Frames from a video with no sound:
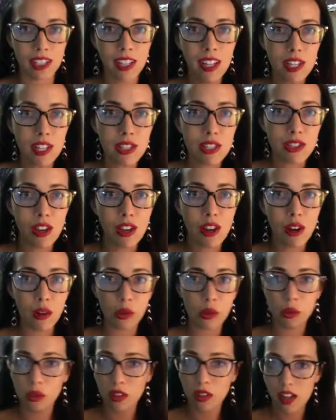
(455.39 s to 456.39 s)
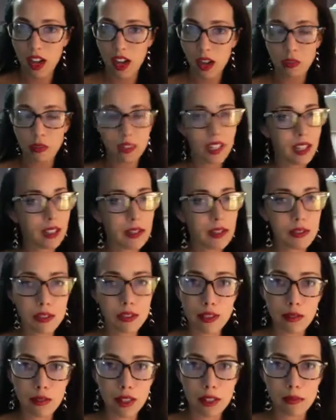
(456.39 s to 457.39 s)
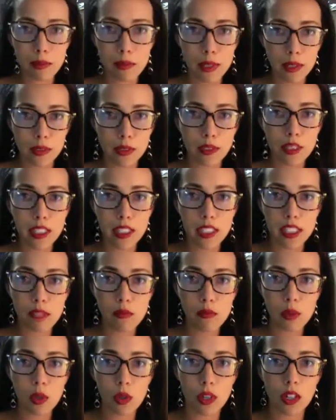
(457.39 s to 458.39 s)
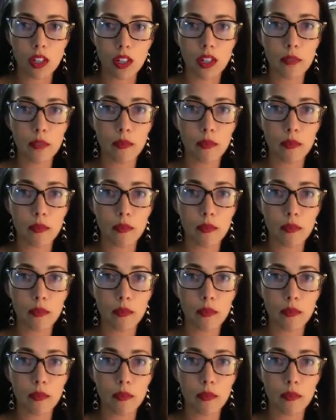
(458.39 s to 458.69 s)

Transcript: So I would not use the word mineral anymore.